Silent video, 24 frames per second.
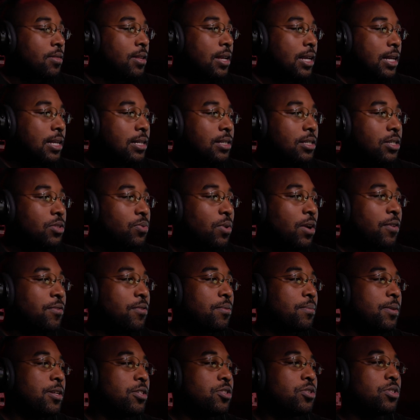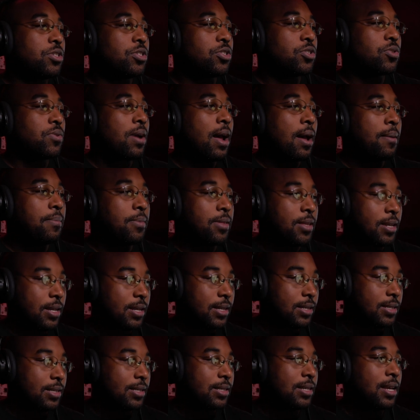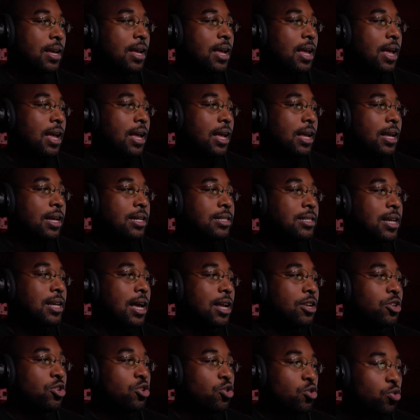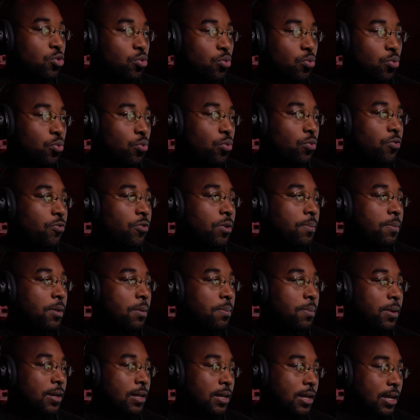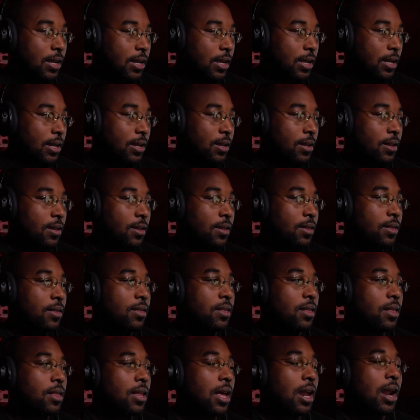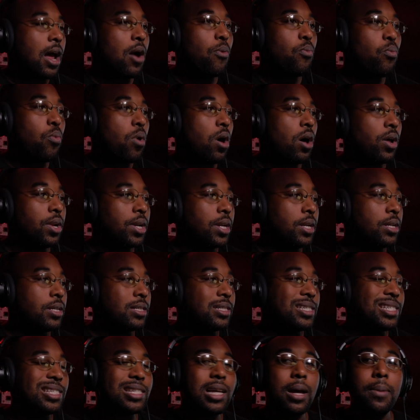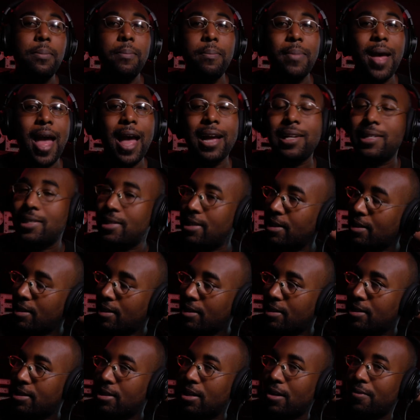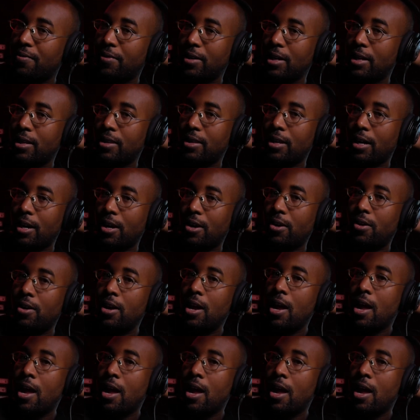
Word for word: easiest way for me to describe this is I knew from the beginning that I wanted some backsticking stuff in there.